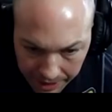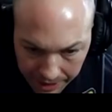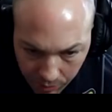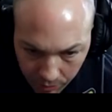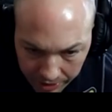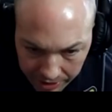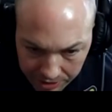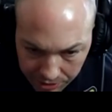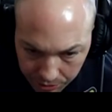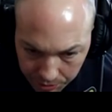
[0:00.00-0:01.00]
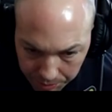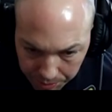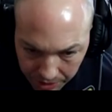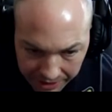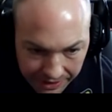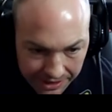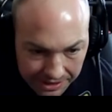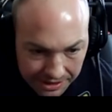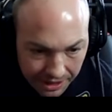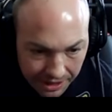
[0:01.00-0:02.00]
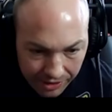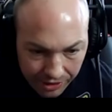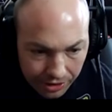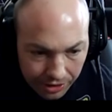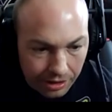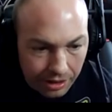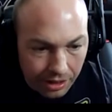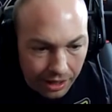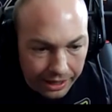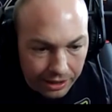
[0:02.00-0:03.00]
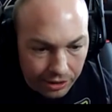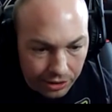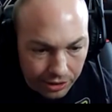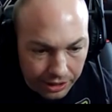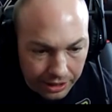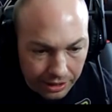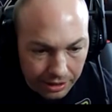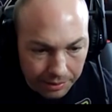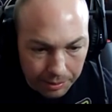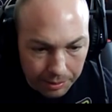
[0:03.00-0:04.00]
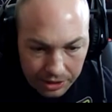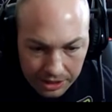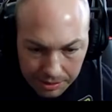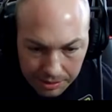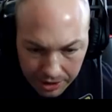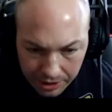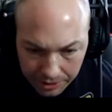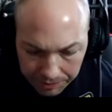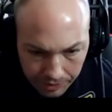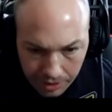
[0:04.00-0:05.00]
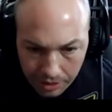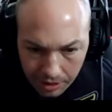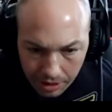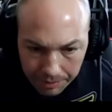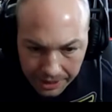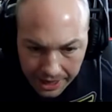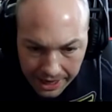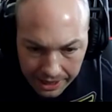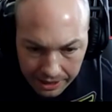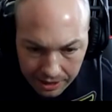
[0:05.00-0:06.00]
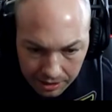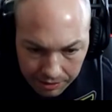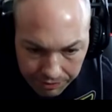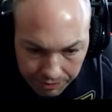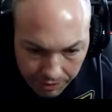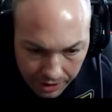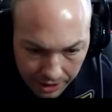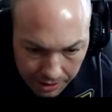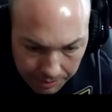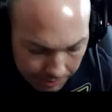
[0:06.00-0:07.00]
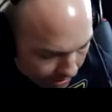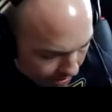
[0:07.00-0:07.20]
I wanted to blend these together, I could. I'm going to bring this up here. I'm going to add a keyframe